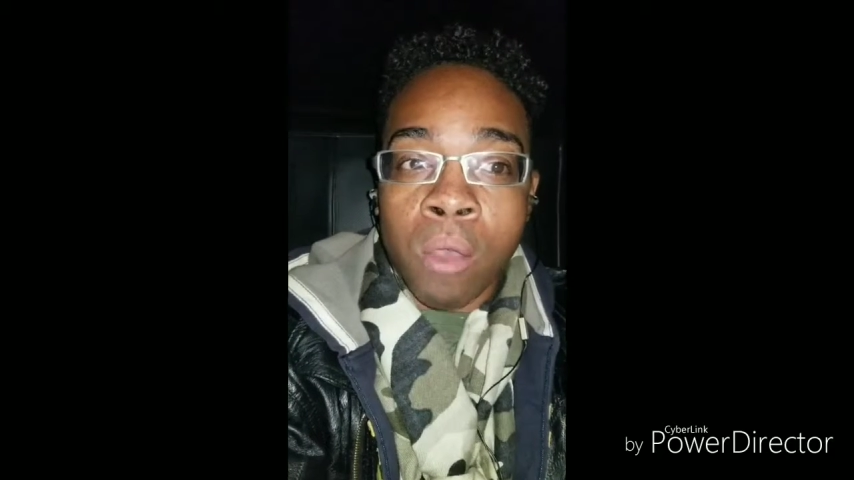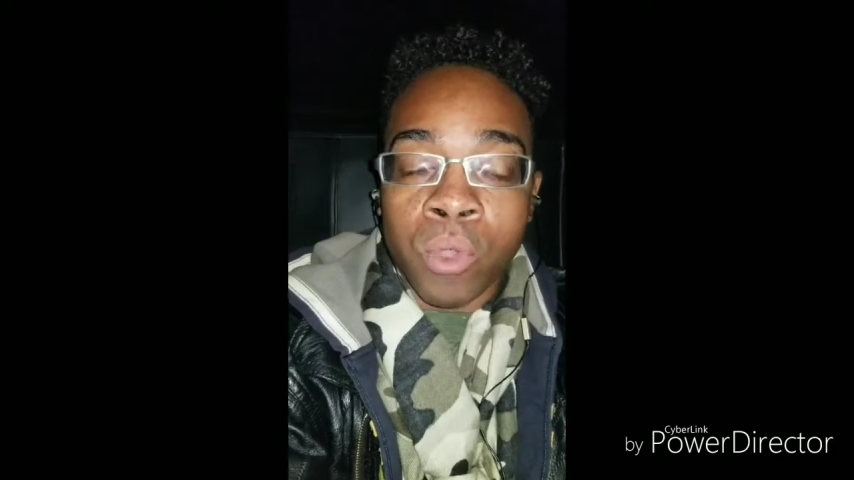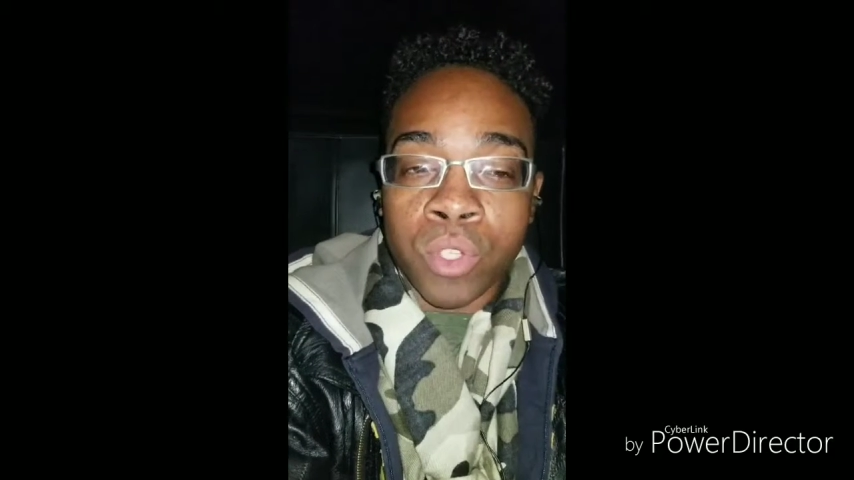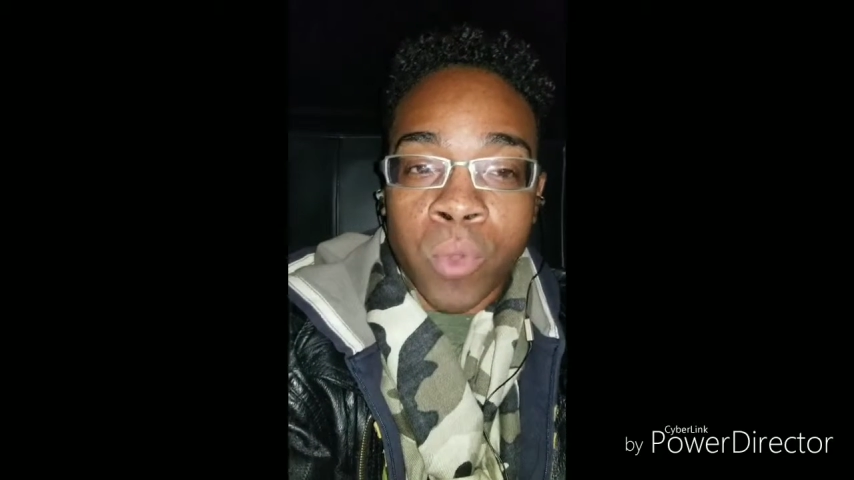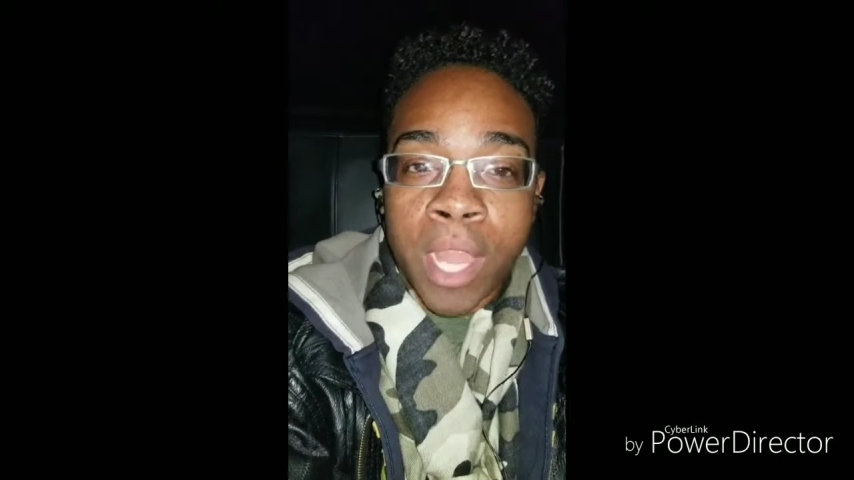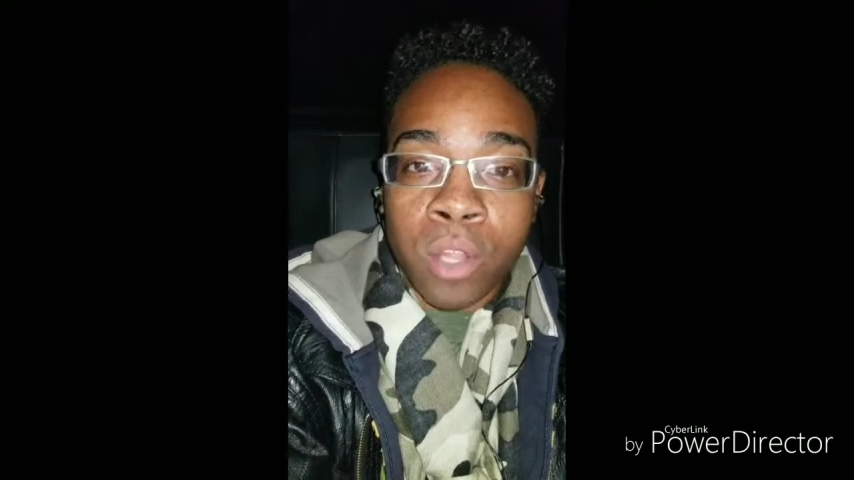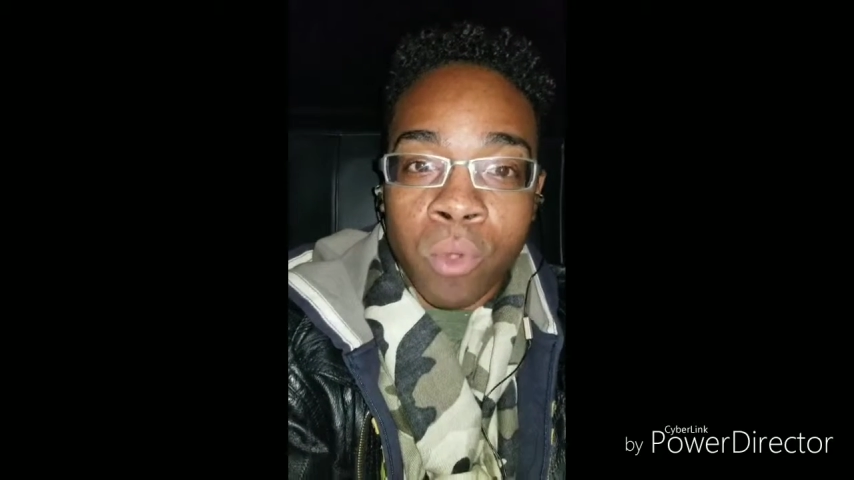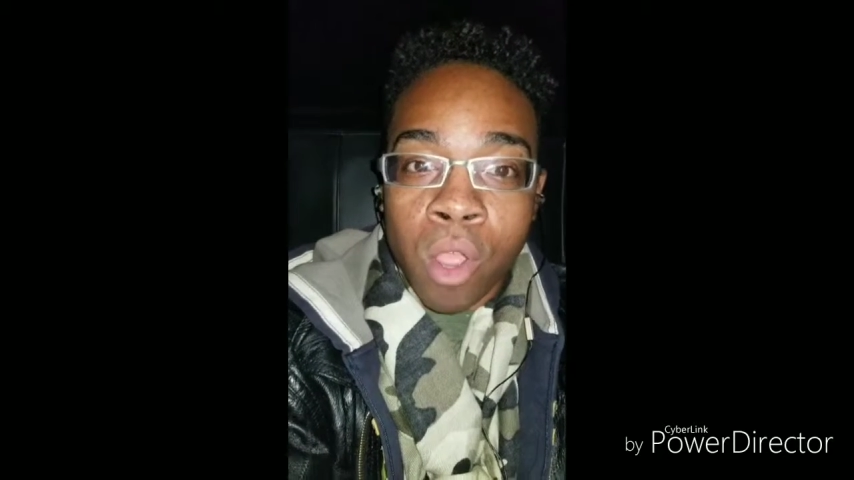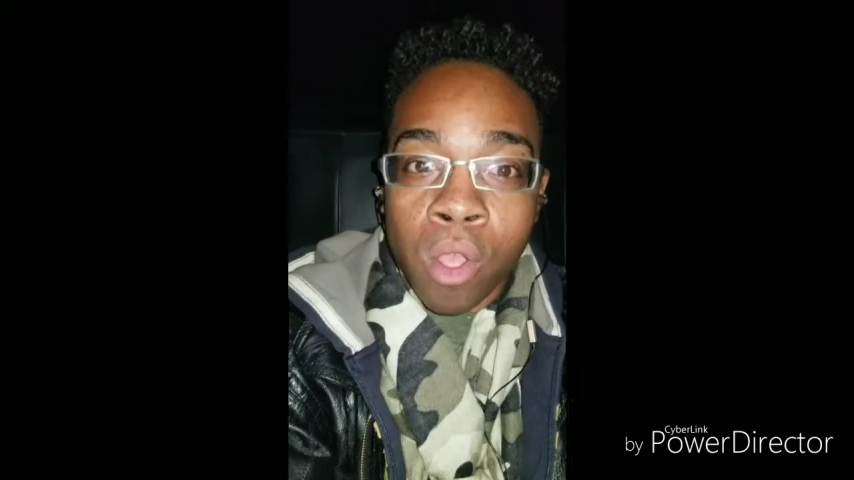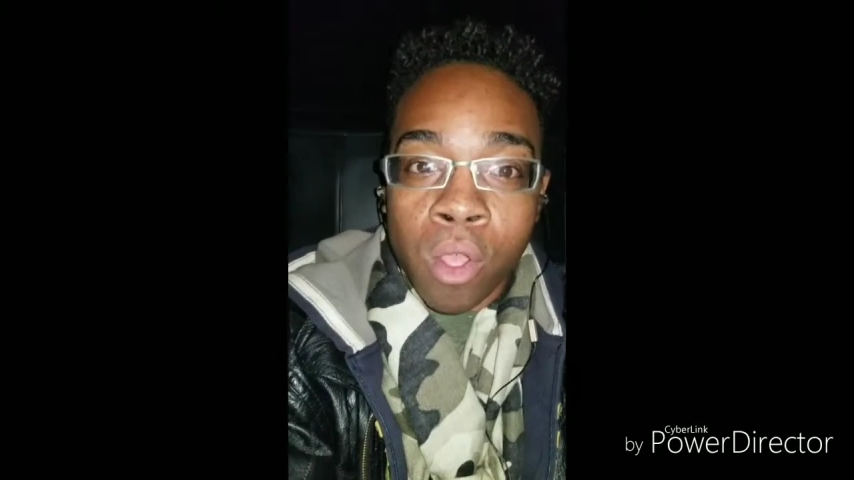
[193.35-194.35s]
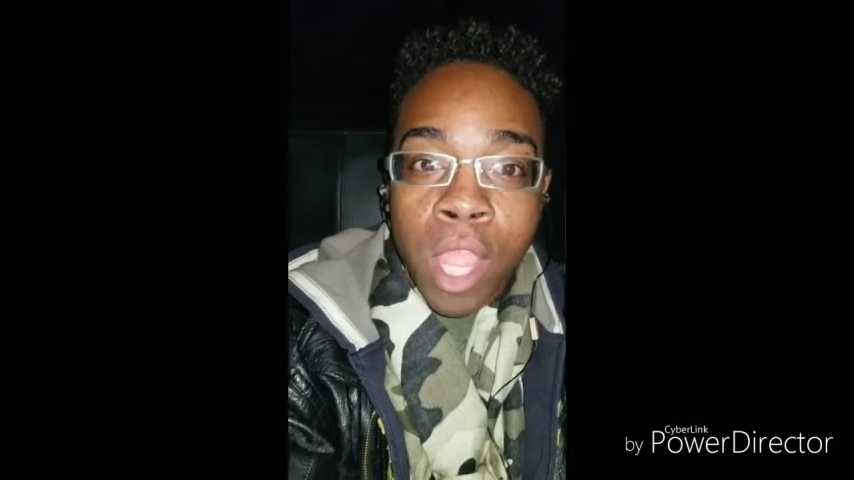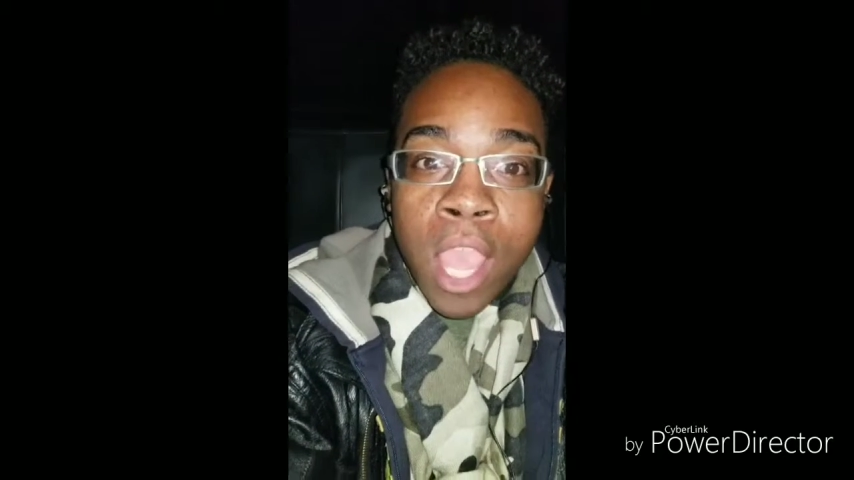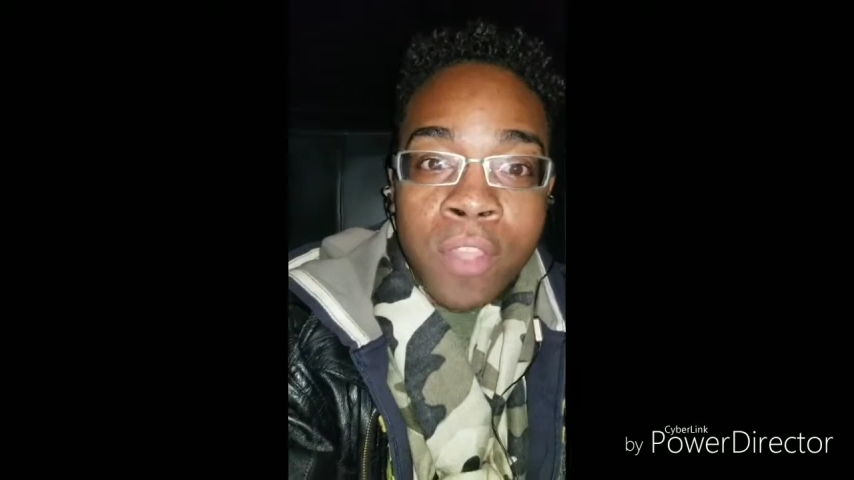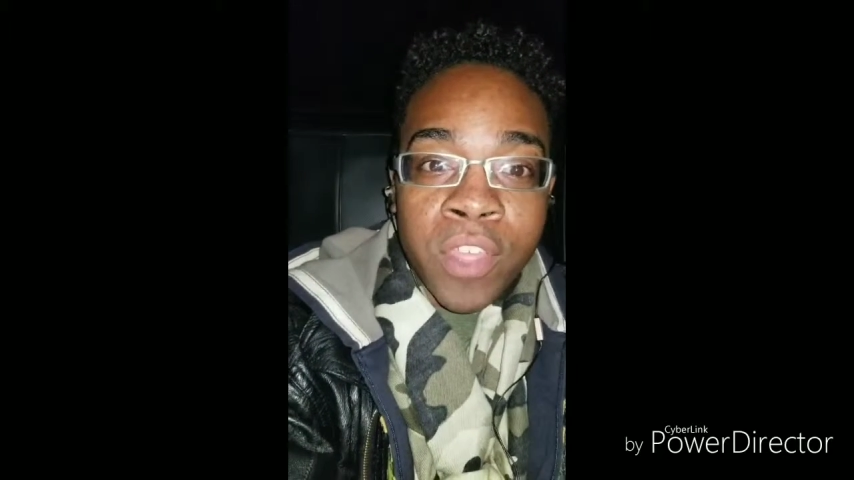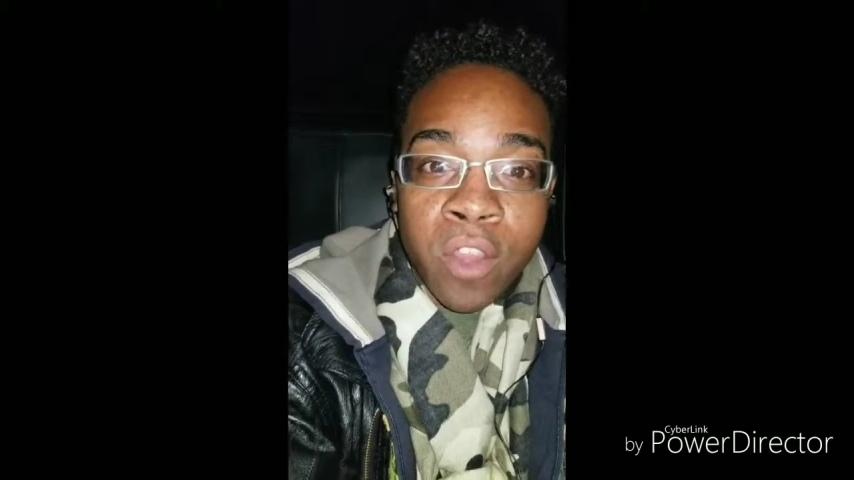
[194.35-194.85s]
what's right and wrong.